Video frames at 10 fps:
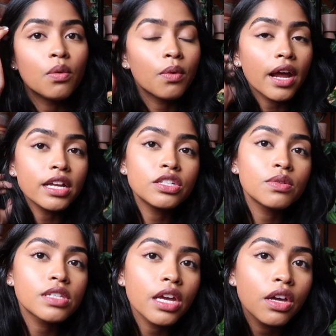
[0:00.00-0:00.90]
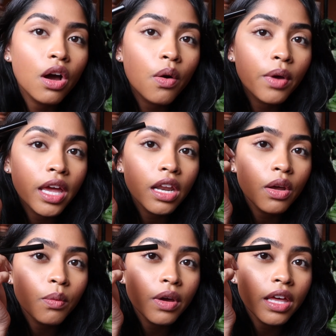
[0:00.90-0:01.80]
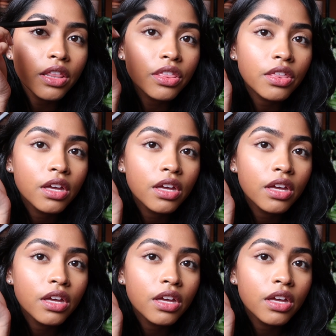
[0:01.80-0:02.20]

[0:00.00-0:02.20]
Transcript: what I do is I go in with